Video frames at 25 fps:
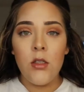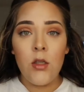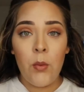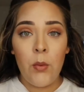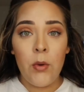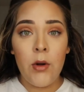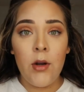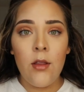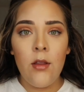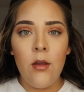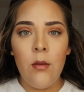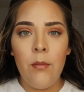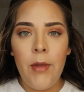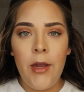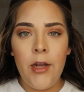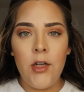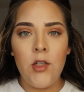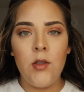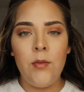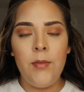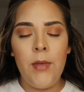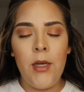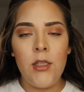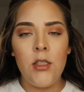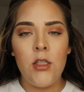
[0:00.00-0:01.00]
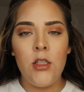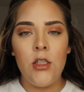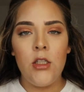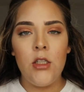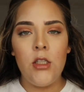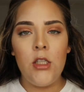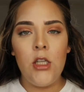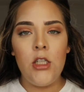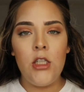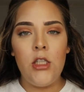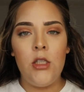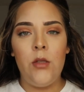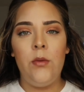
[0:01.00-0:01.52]
so one of the major
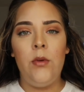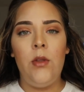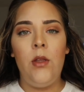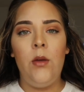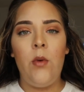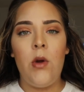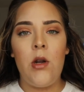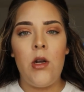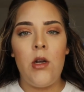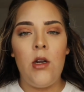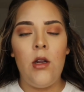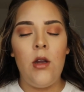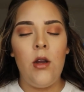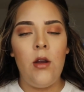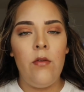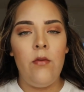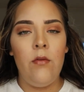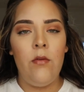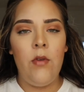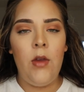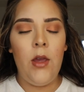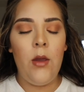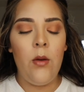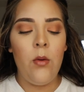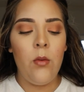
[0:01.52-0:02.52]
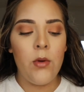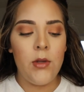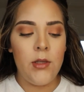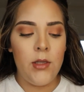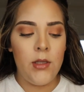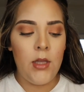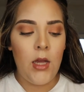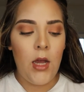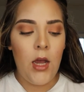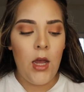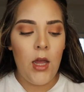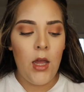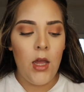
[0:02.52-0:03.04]
messages that she really wanted to convey
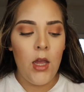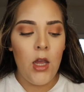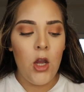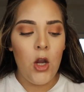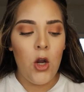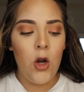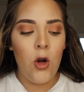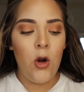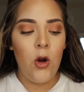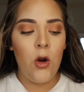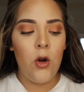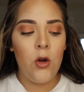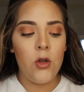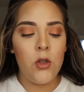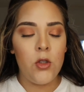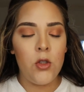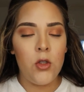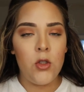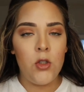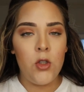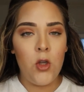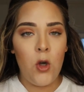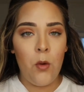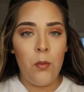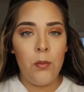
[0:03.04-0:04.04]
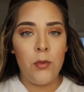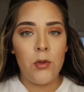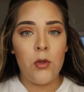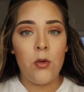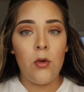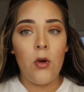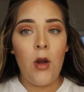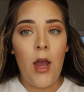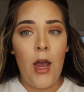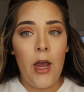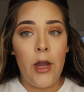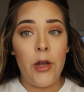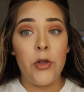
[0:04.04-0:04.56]
was that her soaps
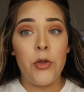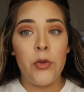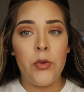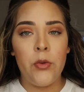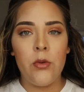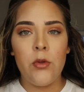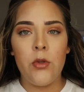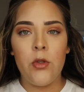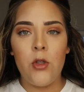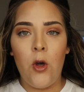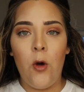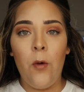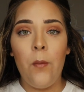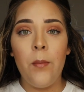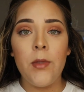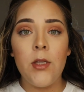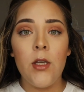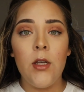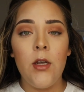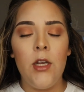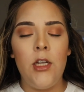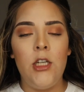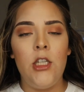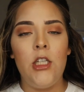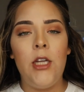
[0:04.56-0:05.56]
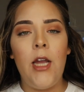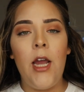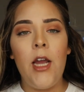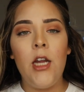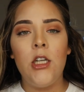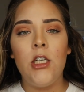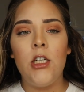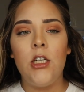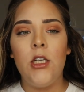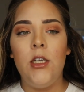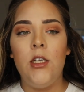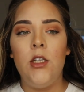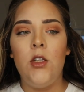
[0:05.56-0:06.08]
or actual soaps and she
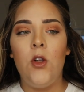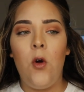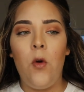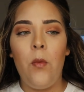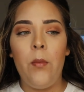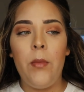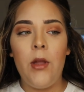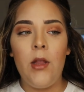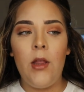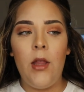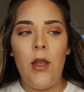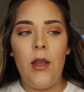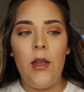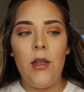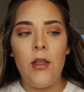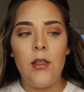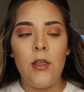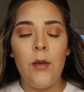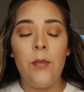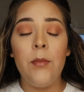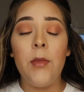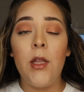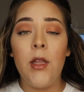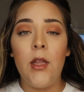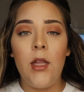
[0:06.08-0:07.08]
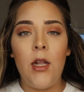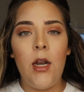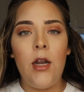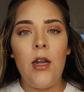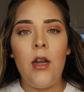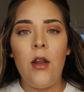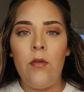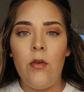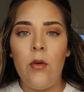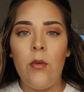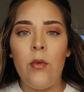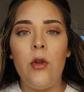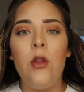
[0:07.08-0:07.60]
actually told me like something that I
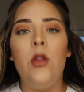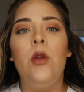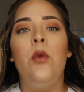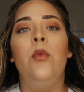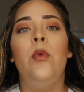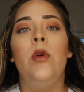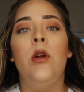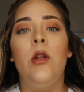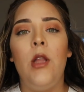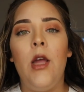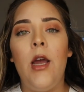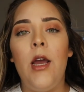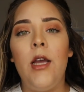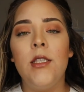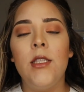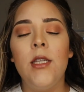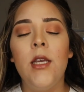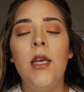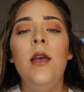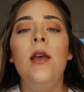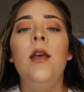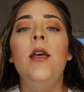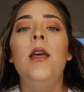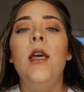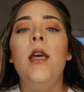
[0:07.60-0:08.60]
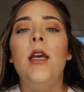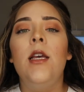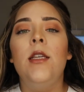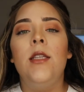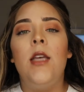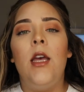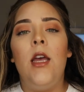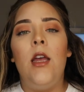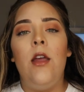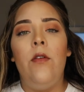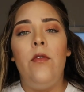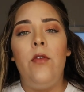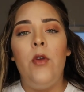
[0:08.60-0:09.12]
never really realized is
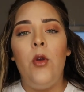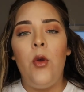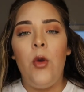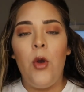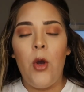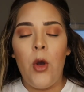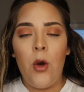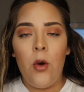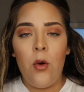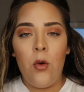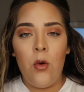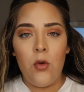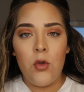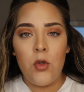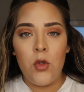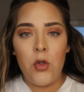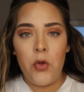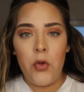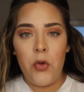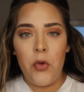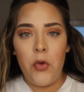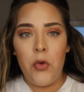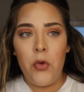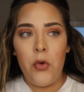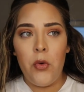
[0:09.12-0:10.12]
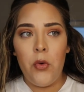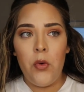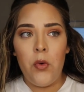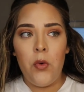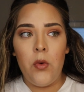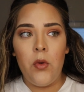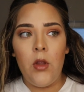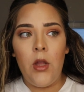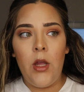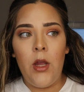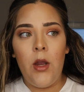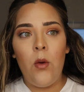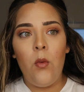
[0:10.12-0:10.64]
that if you go
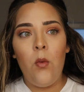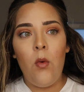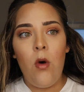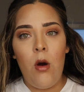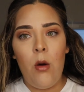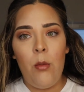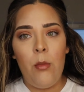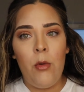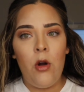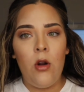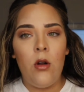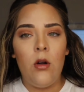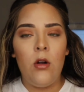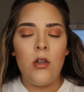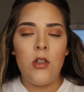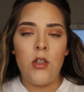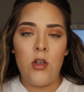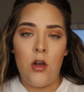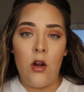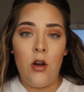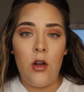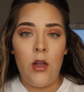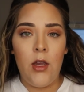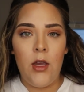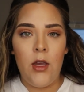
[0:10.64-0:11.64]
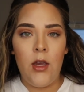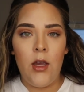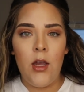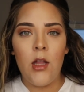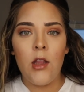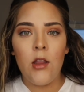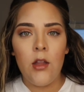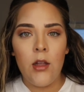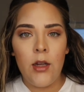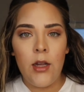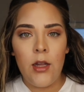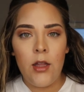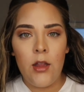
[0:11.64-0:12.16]
to like Walmart or Target
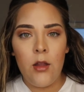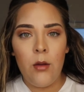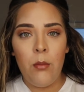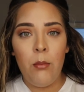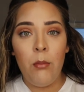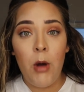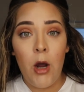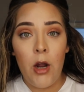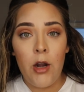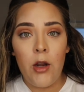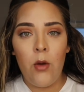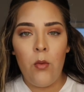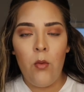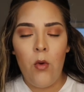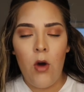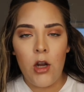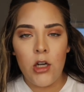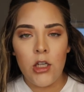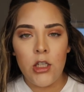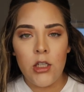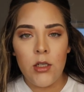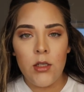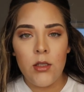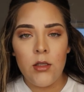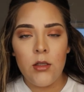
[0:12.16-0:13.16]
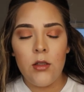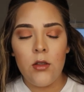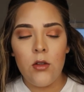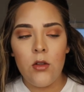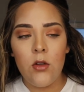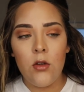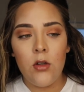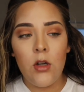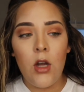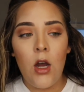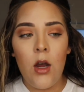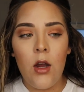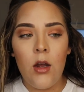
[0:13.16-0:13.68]
and look at the body washes
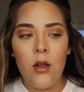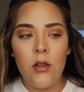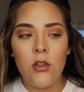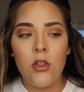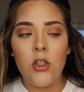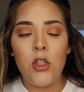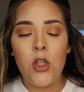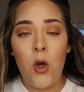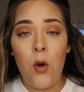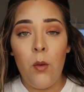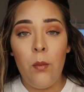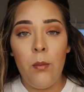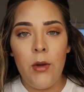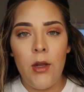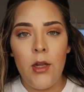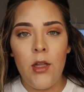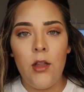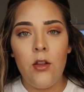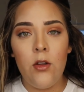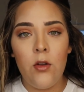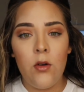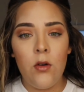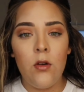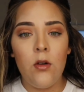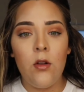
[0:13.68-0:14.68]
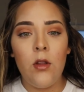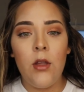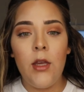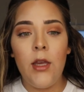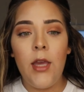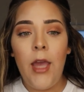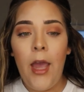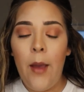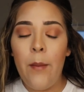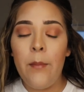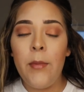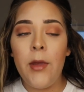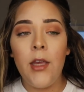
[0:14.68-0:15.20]
they're not soap it literally
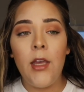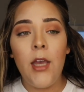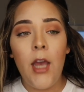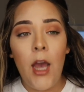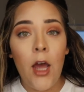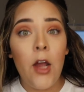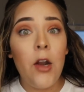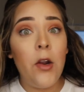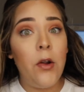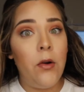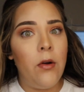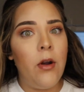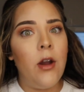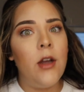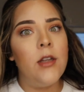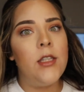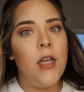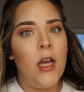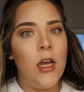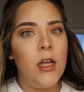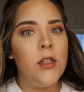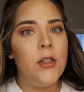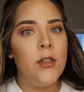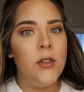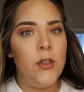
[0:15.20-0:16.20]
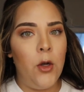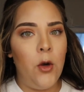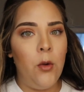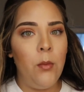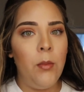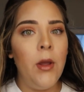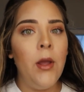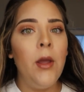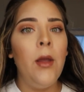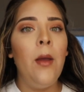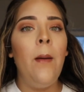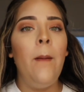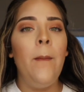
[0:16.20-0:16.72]
can't be categorized as
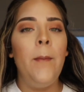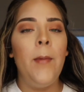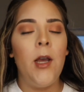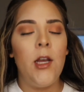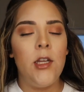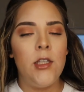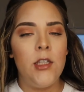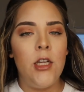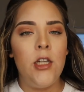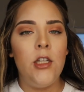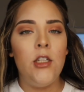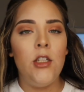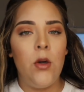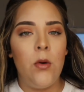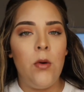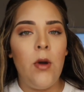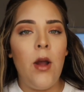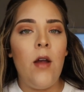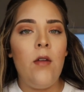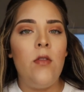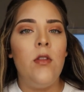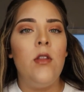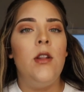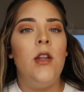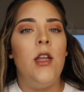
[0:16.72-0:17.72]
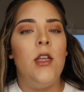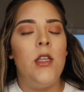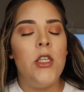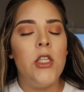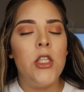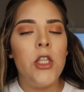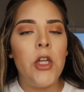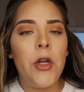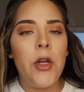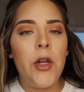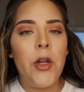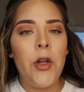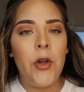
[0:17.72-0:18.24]
soap because they don't have the
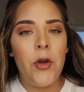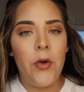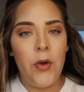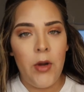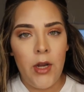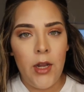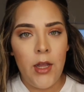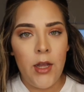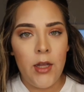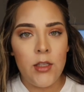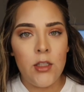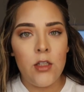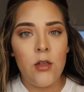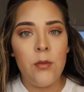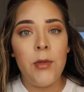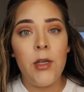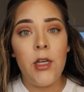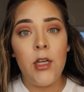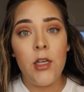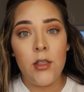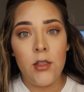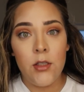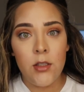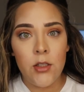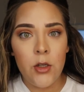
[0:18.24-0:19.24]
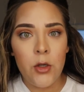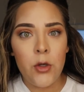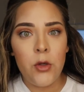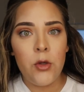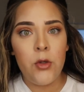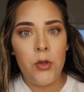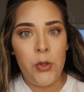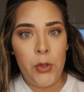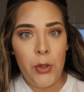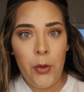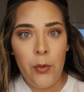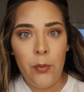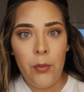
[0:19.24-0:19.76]
necessary ingredients to be
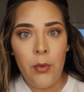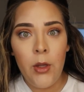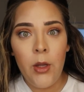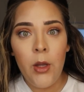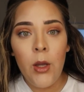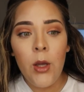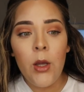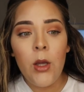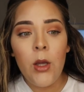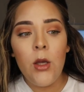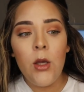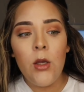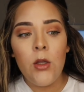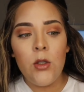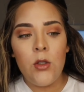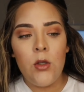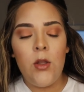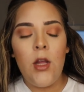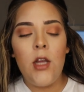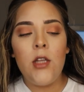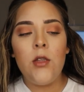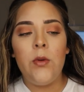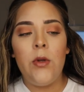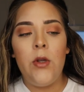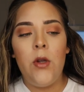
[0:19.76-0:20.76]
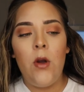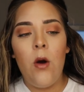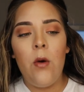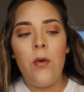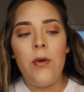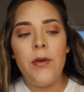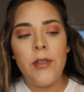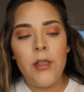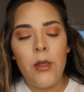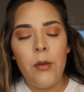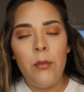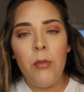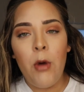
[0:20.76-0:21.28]
considered soap so that's why you
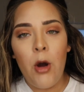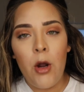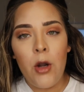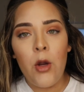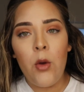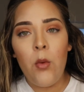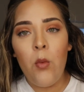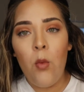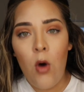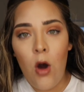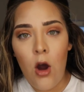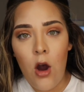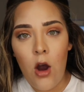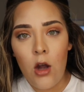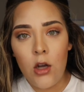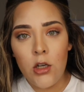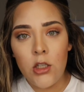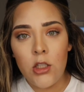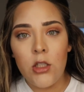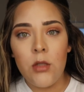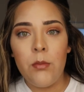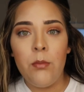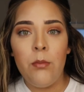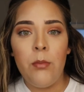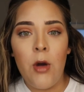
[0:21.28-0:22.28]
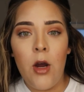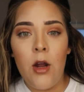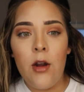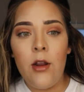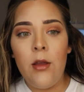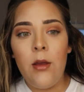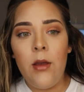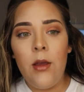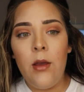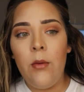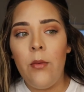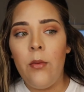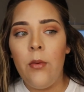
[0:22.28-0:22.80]
always see body wash
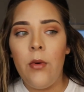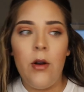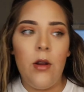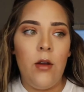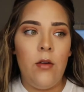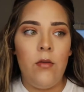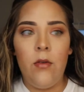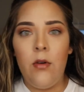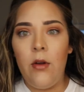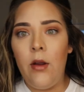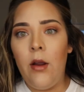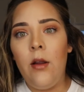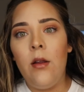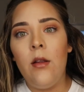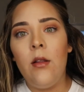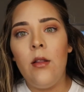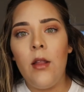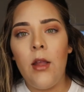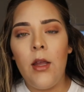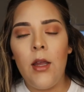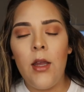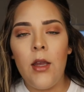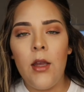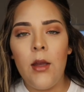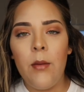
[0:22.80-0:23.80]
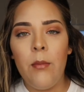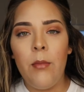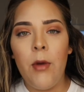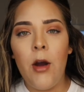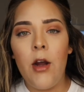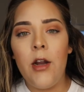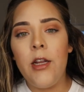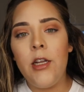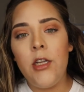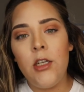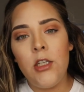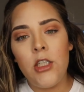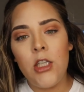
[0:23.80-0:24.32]
body whatever like
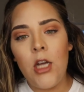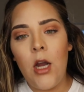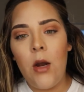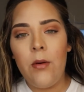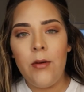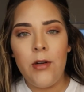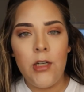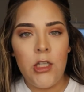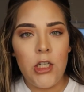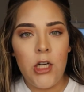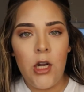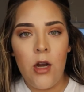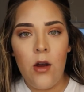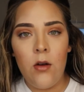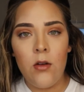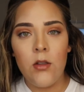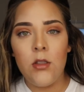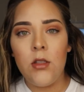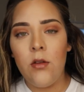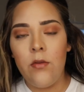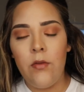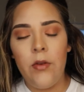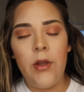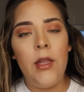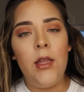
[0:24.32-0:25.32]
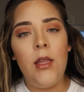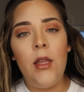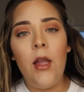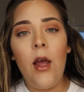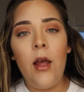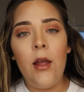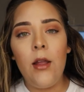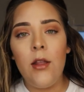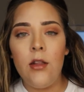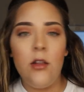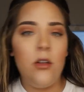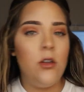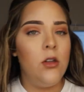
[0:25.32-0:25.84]
body shower gel stuff like
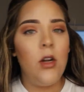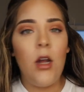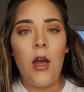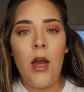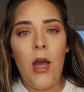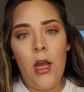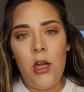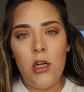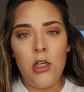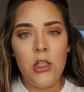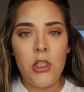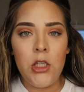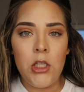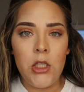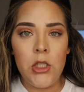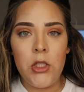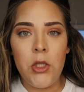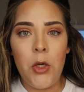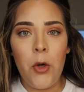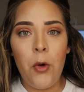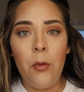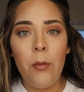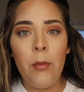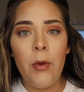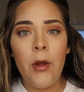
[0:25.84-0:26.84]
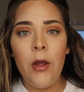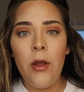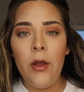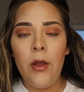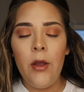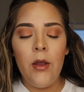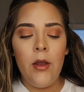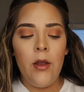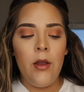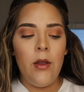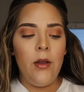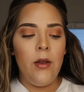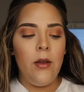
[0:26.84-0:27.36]
that they're not actually soap
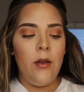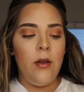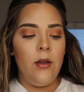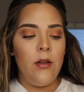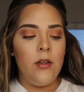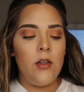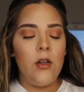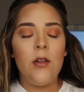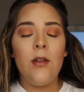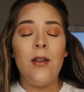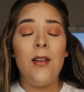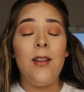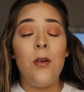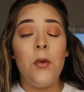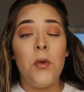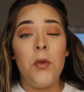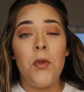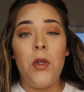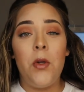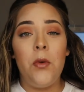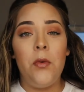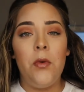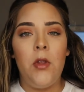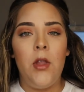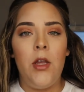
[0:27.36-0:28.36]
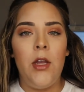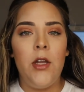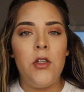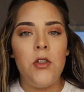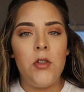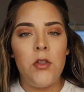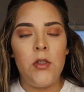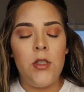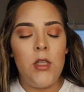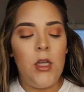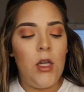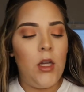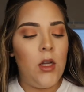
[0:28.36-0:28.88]
so I thought that was like really
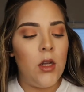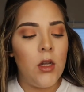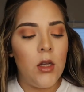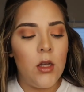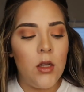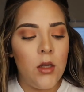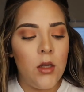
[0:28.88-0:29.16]
interesting